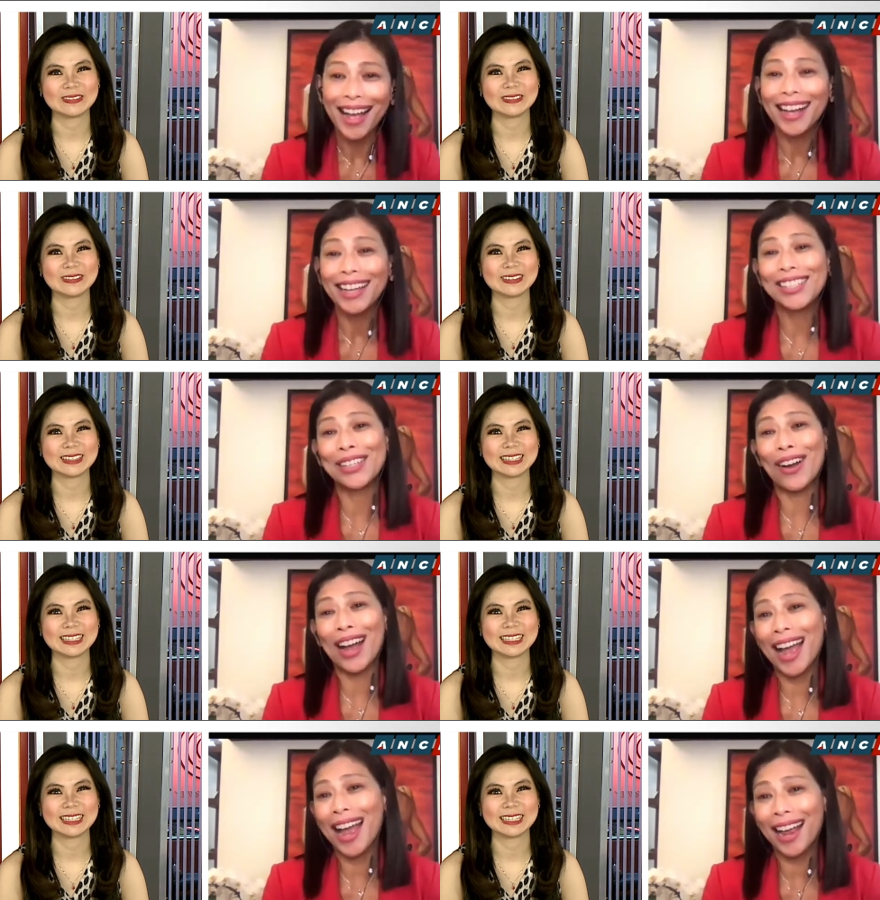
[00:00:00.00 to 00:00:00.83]
Speaker 1: so
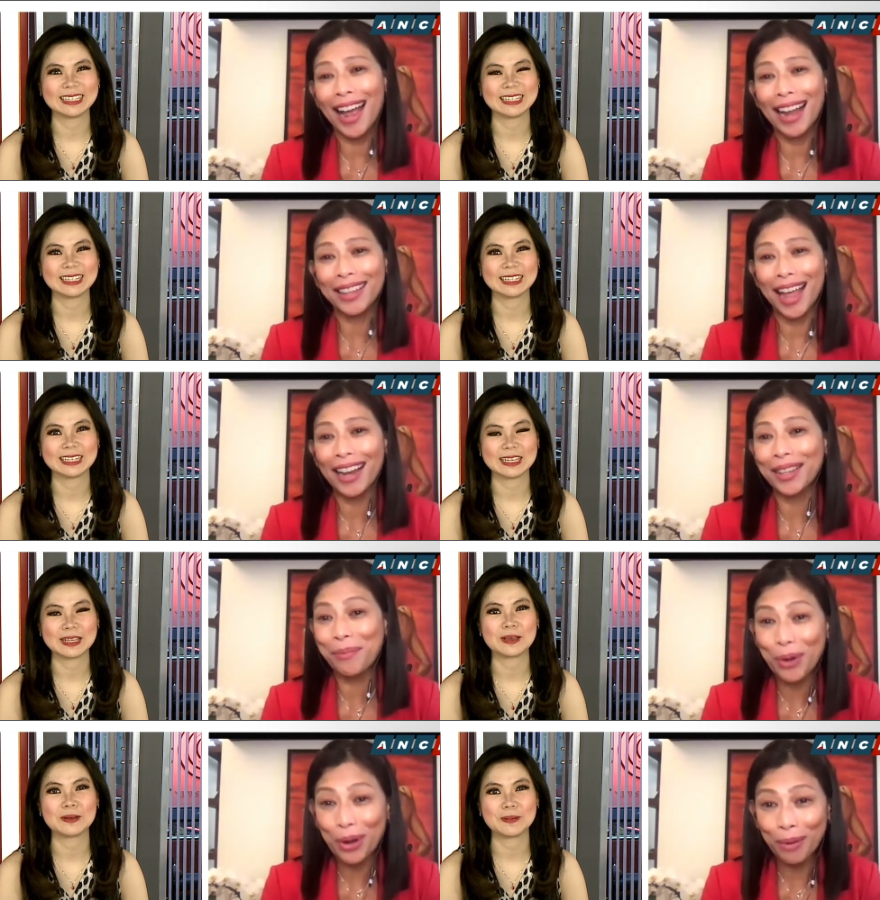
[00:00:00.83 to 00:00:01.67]
at, at the
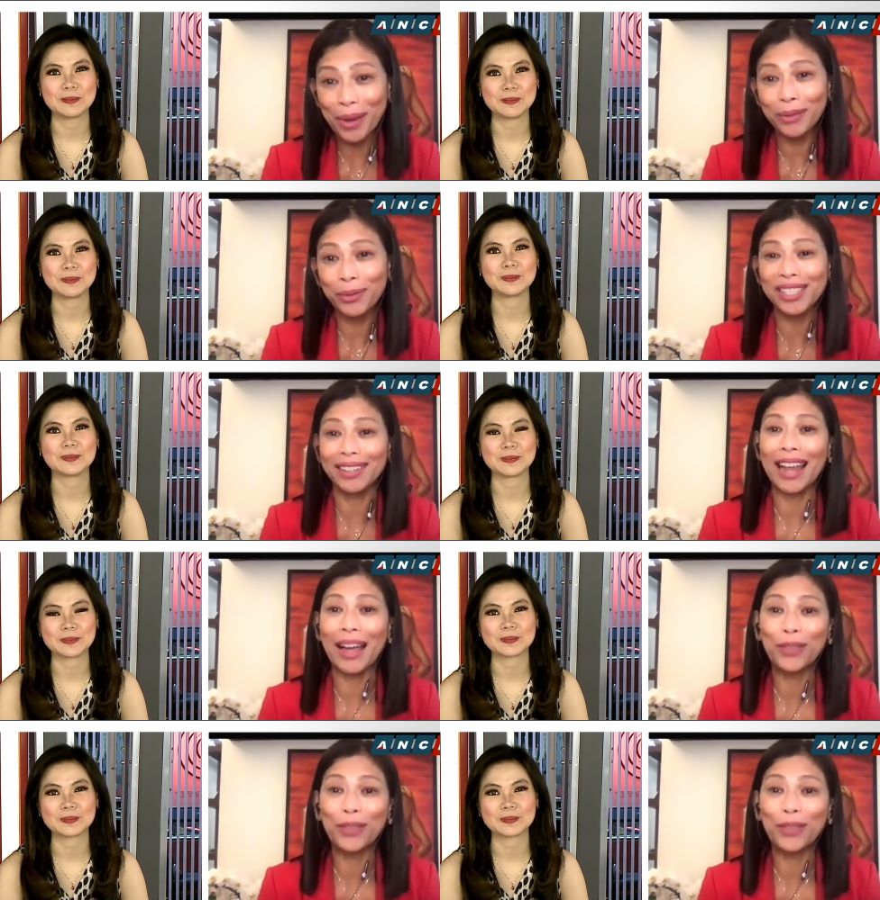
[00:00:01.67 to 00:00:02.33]
moment, we still have to